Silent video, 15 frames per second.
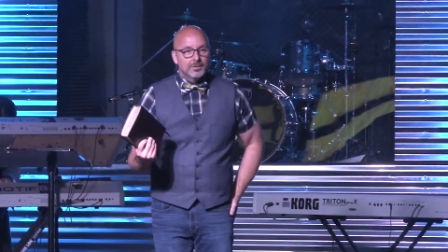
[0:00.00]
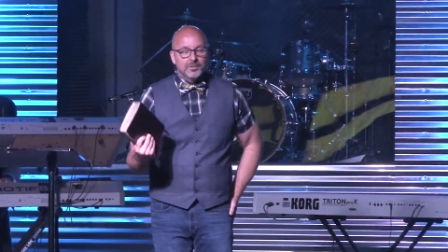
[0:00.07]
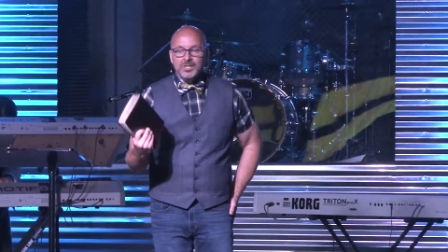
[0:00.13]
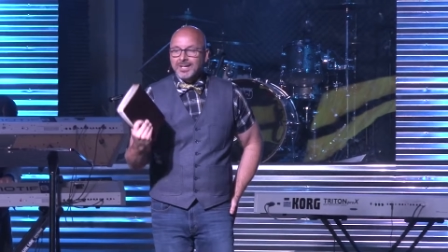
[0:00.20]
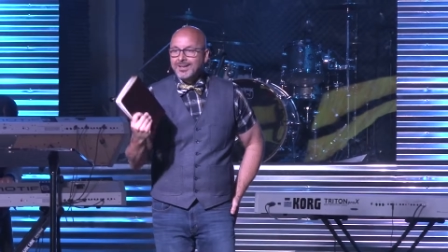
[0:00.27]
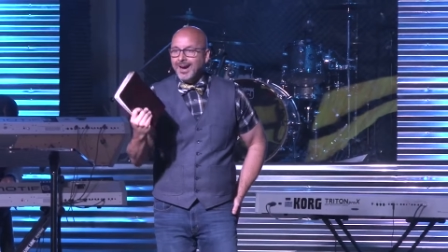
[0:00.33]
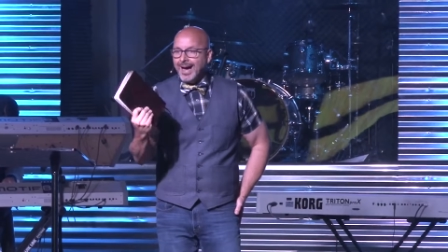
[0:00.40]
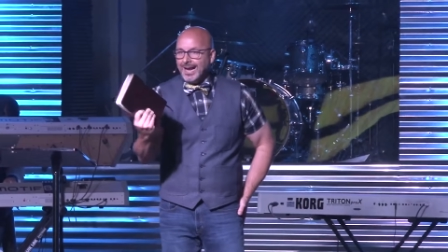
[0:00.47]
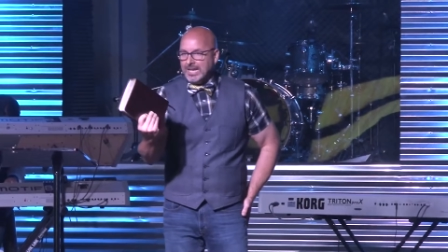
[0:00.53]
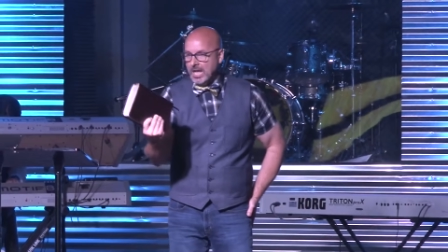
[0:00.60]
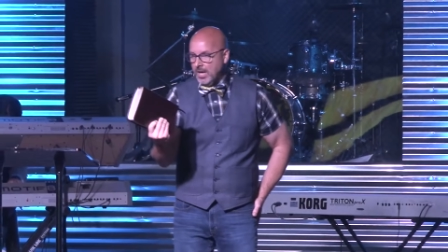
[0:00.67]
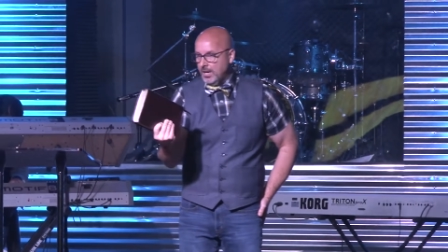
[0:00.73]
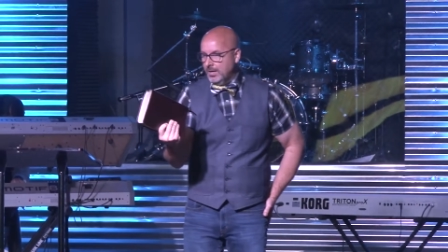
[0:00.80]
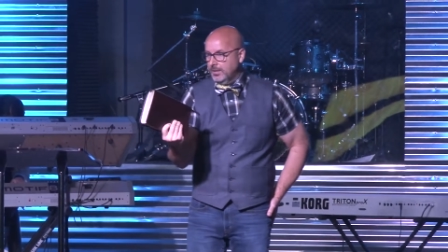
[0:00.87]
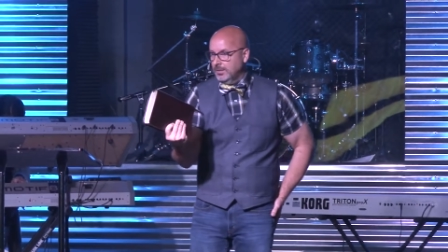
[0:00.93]
the
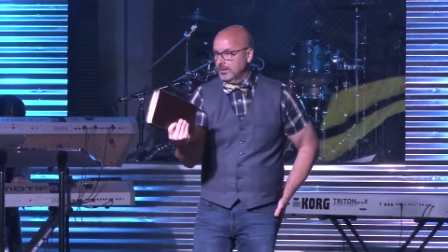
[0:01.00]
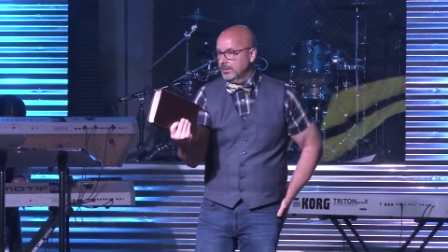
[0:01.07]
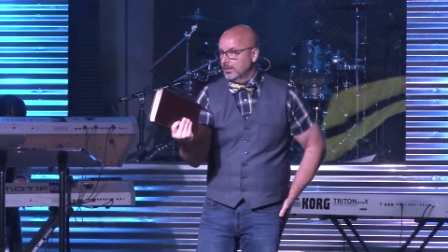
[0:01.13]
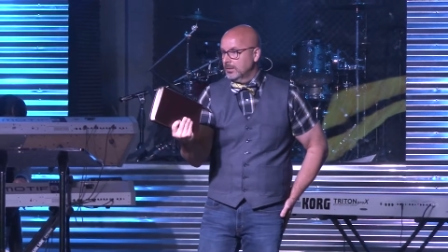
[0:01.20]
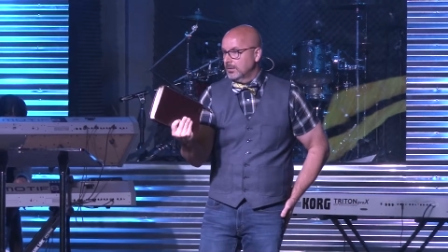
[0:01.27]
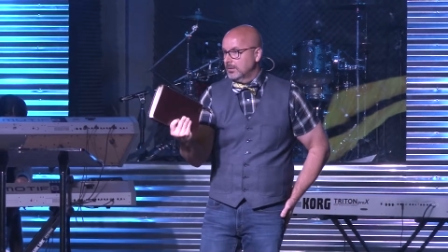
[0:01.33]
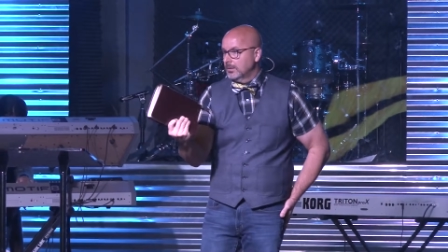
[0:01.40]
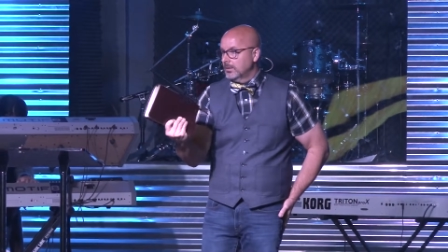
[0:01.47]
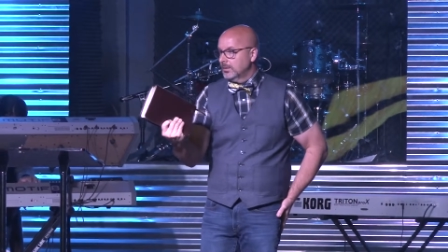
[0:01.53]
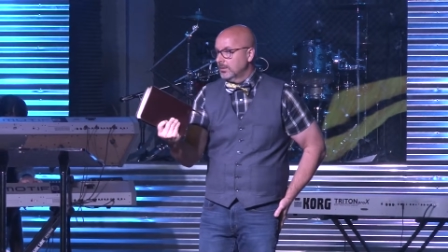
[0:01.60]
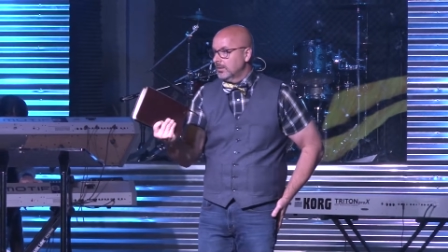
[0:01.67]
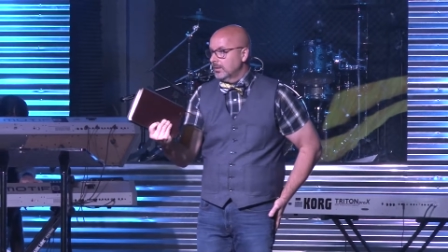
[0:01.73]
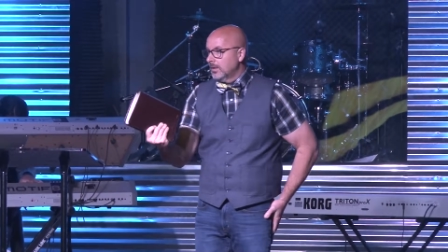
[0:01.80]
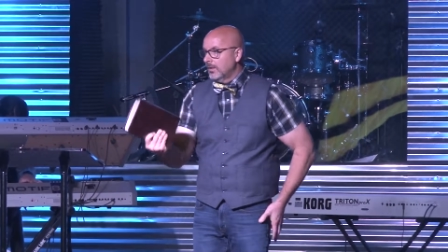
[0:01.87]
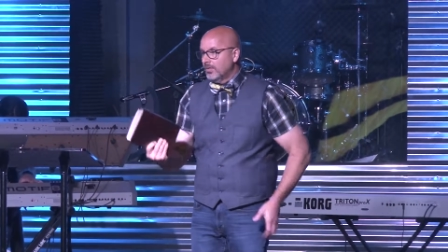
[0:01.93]
Godhead,
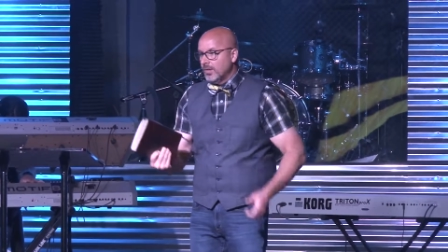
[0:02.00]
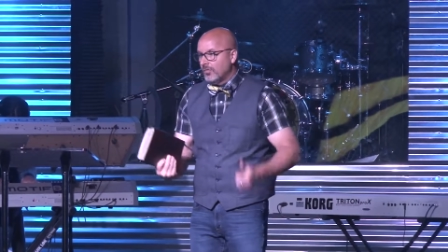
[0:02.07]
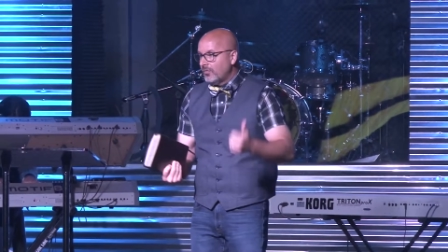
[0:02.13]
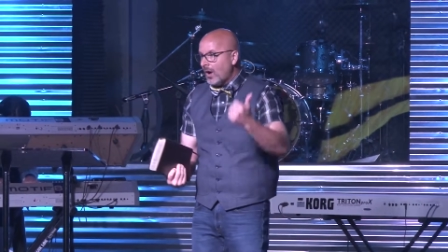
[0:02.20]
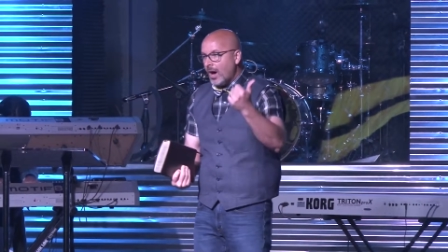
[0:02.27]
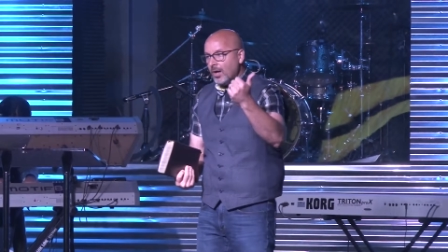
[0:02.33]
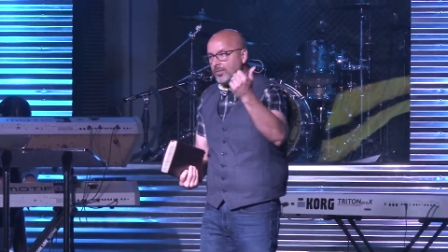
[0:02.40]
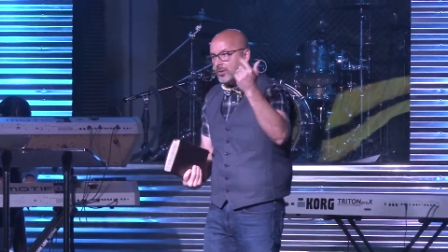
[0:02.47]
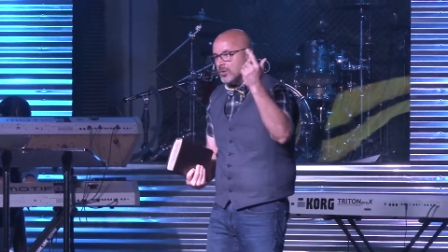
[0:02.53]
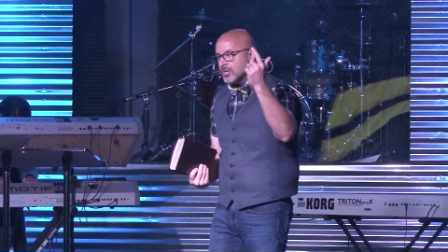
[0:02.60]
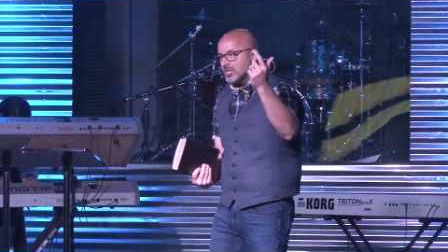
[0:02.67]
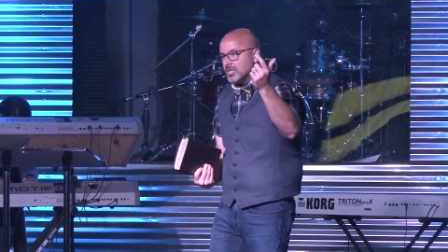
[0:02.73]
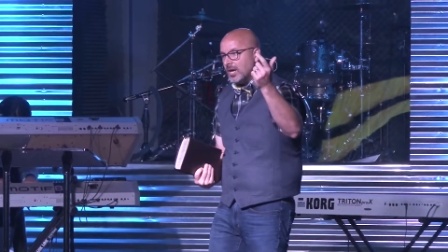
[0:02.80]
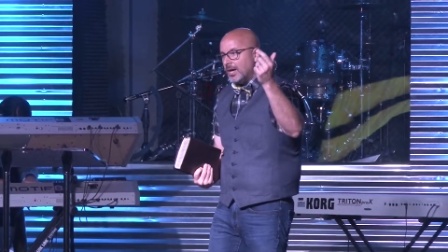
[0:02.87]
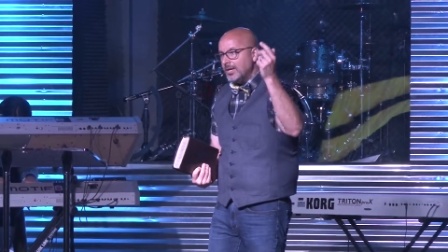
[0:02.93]
the Father, the
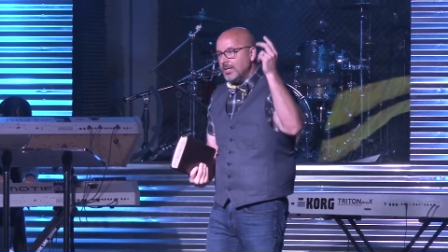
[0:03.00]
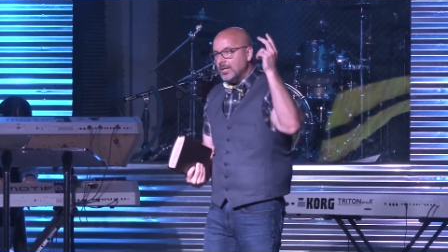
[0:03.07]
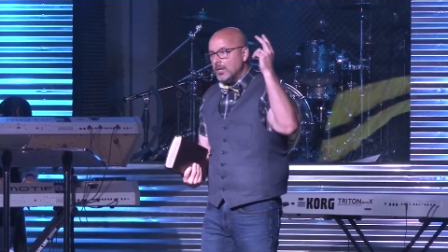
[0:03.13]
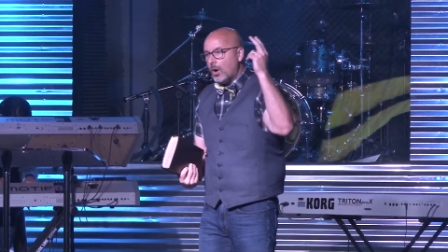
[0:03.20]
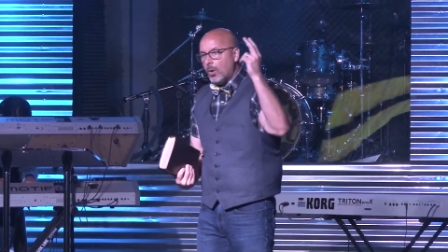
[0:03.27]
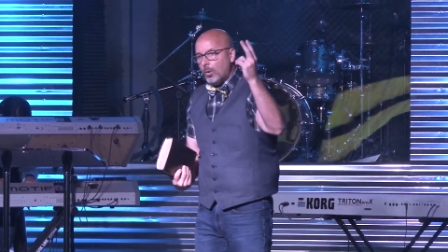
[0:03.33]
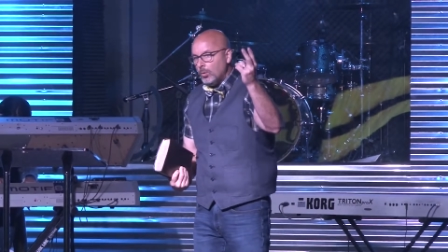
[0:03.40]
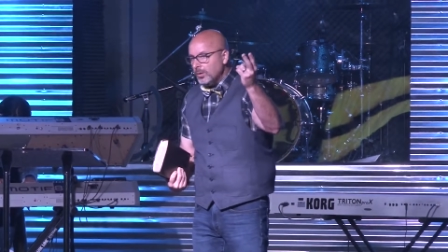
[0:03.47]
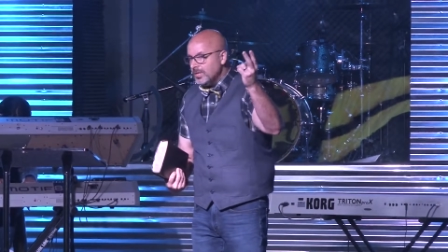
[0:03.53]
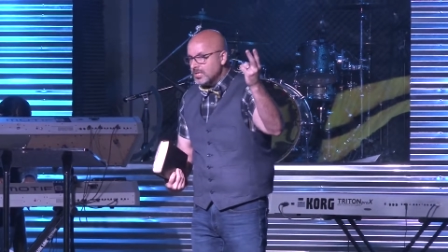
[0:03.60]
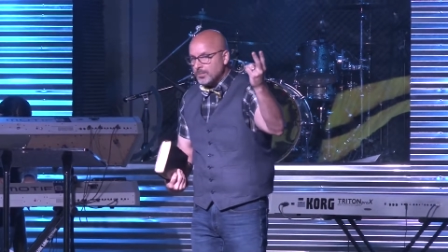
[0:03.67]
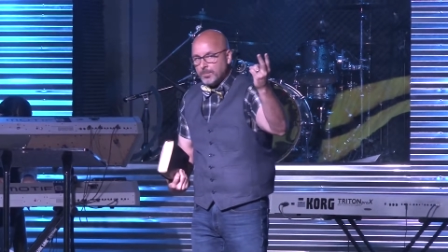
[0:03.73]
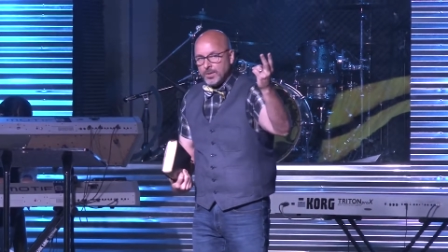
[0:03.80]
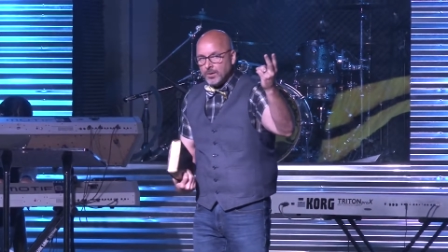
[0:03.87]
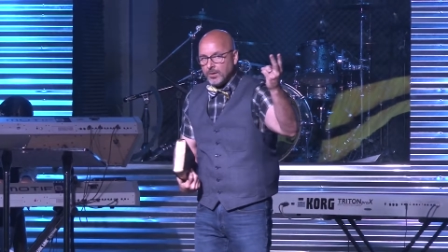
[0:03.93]
Son, and Holy
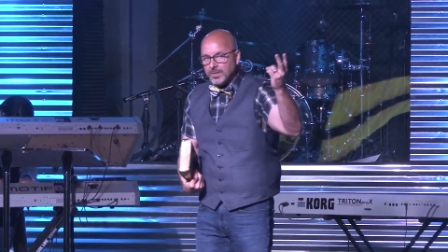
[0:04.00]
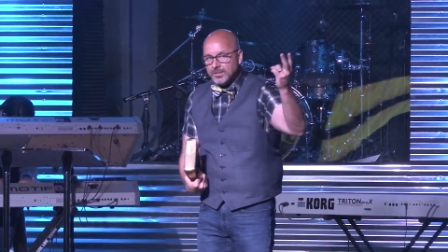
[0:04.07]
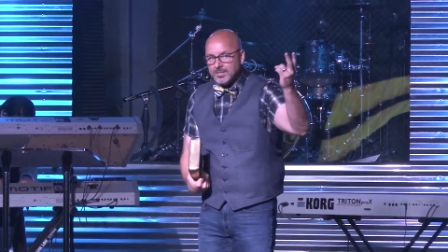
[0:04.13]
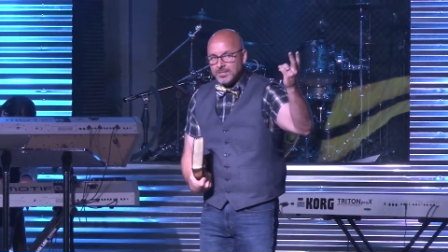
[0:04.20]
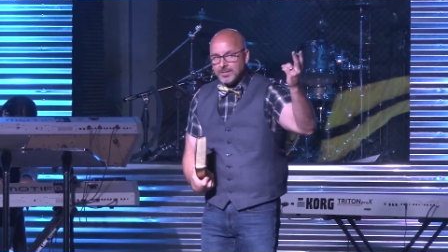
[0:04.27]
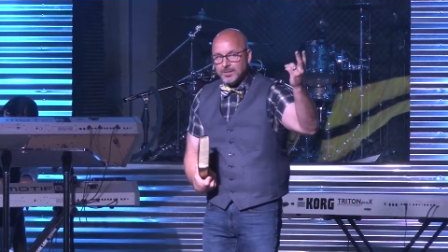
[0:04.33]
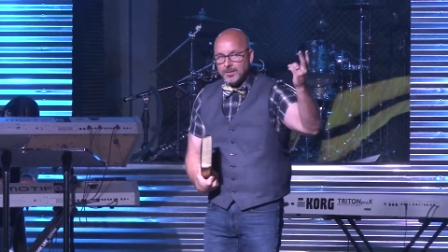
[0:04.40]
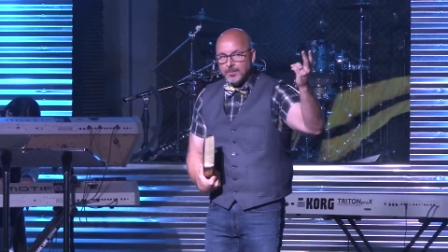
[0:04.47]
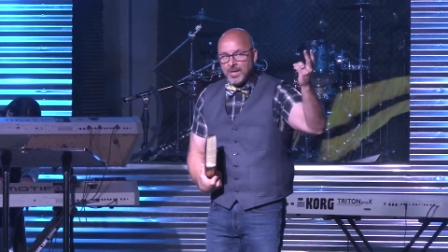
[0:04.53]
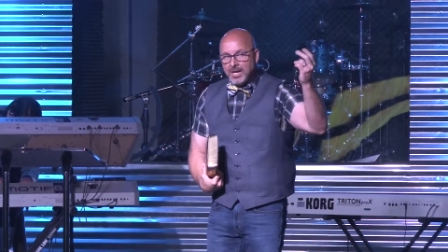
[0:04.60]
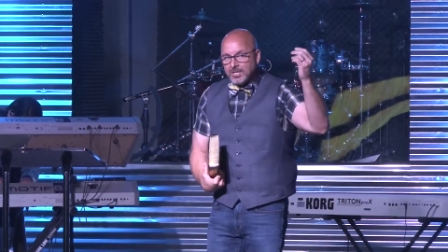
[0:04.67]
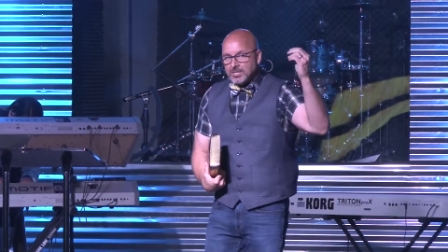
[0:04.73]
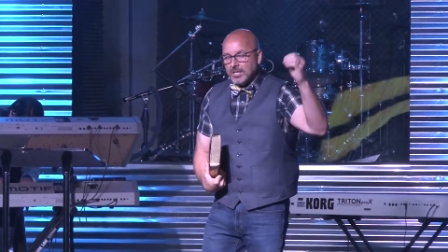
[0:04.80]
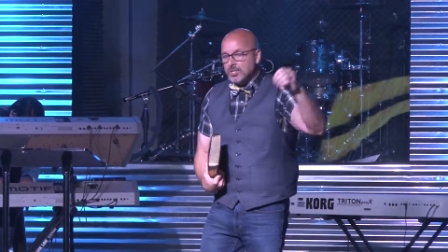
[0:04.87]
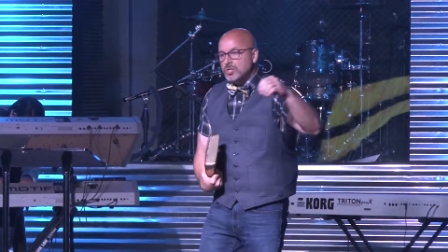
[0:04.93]
Spirit.
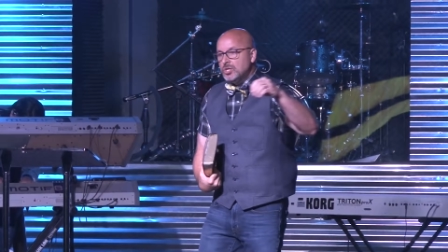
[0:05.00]
See,